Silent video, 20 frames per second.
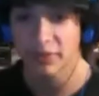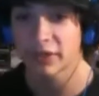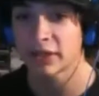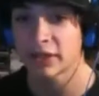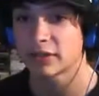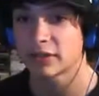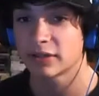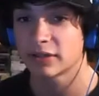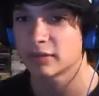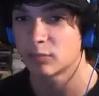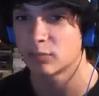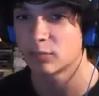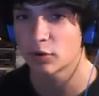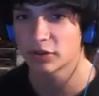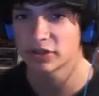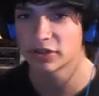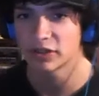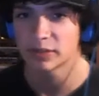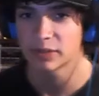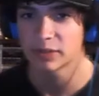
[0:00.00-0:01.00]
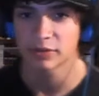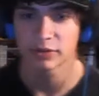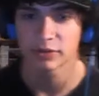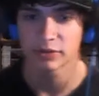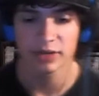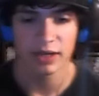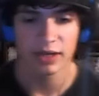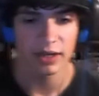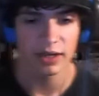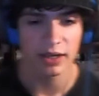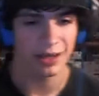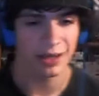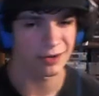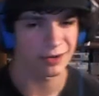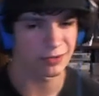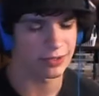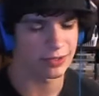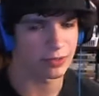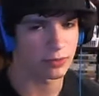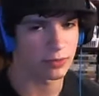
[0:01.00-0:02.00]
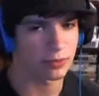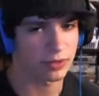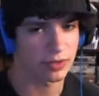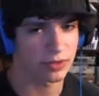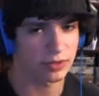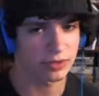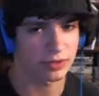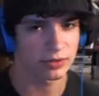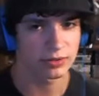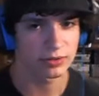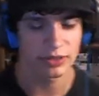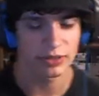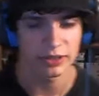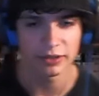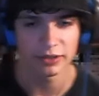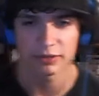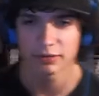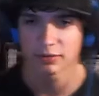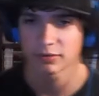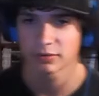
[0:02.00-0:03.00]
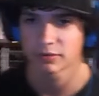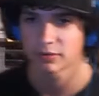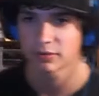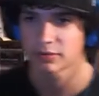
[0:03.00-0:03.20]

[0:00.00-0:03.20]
thinking more deeps or tank. I don't really want to heal.